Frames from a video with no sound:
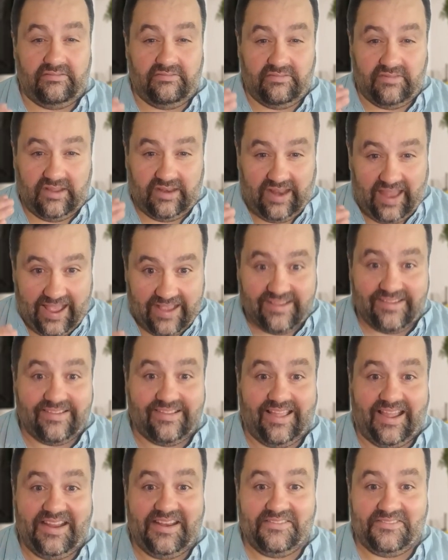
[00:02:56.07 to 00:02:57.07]
the last
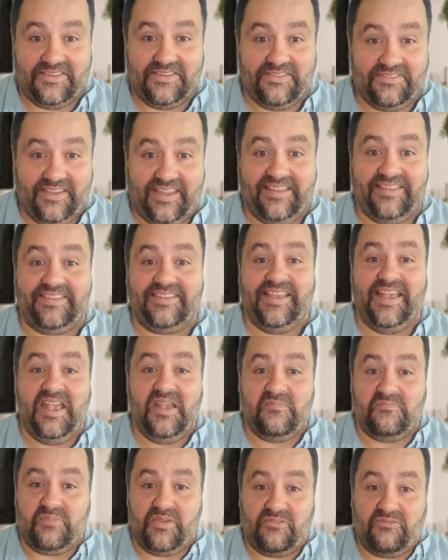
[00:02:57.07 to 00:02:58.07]
line of defense
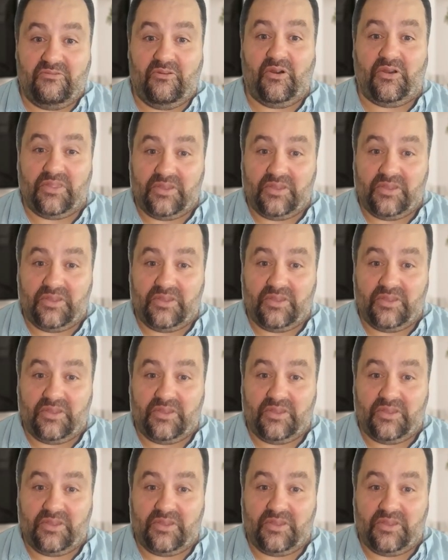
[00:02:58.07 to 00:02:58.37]
before